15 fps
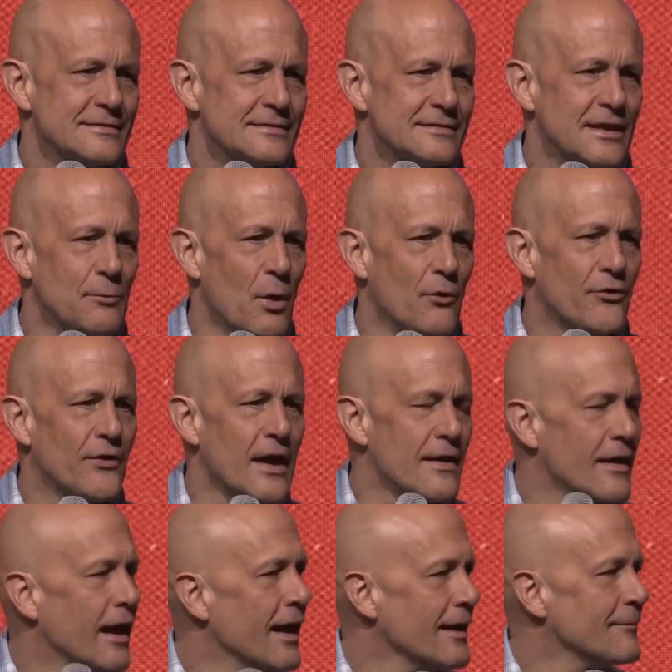She won't say
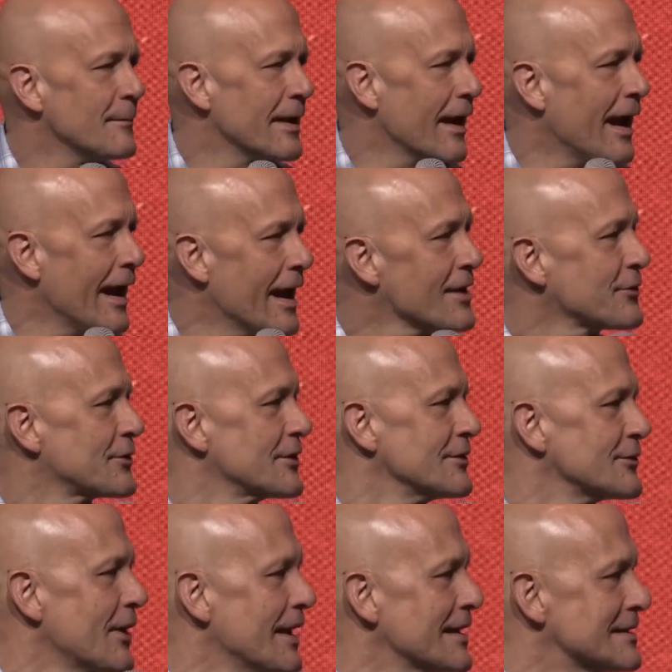that, but I asked her,
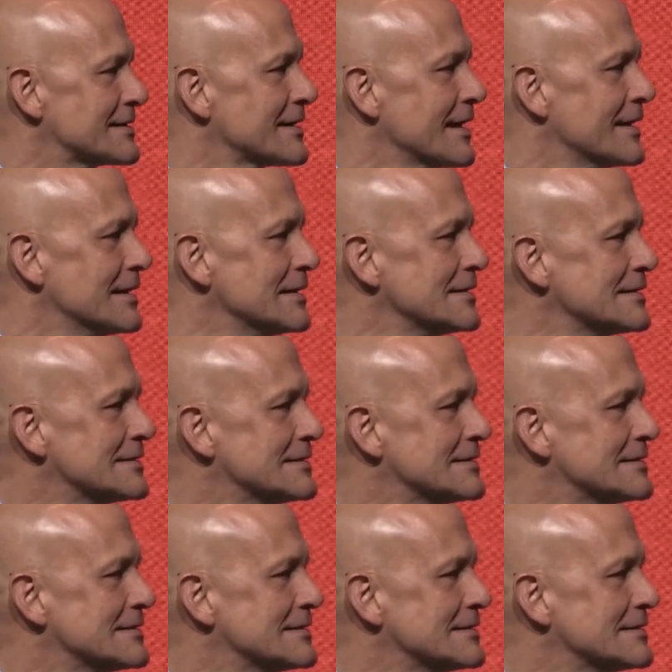so I can say it